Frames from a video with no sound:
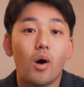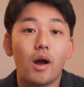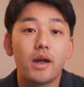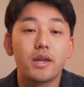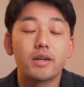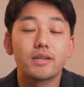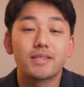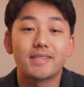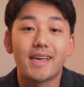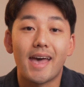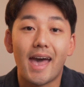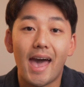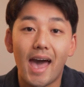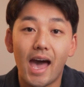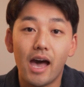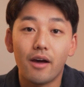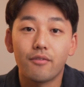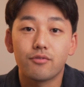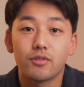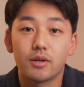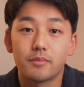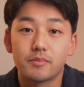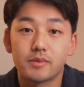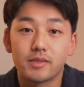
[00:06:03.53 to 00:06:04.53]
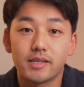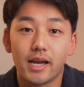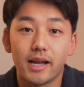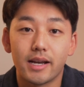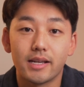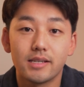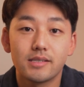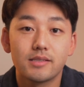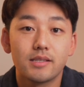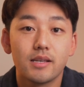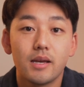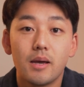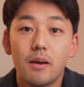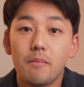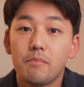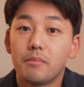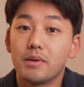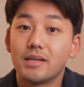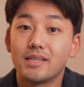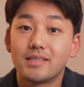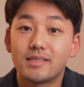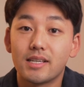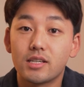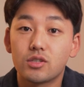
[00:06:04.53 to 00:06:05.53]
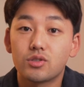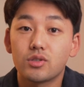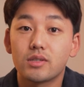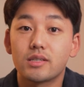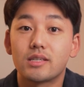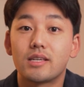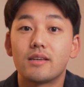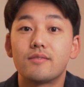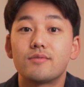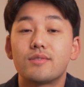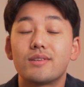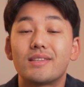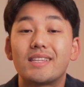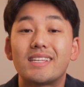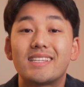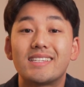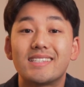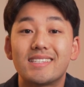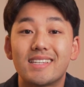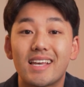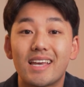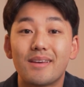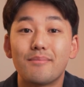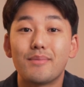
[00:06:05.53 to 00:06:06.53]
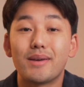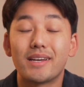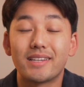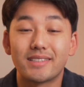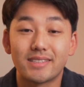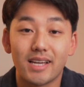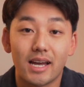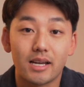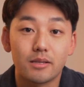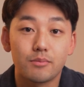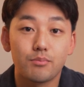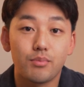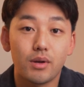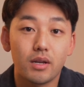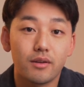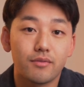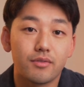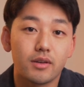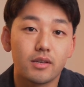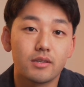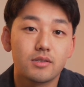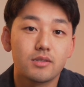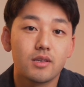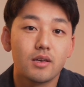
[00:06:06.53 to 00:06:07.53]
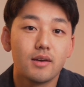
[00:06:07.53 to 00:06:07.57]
you to have rep status, but essentially gives you the same exact benefits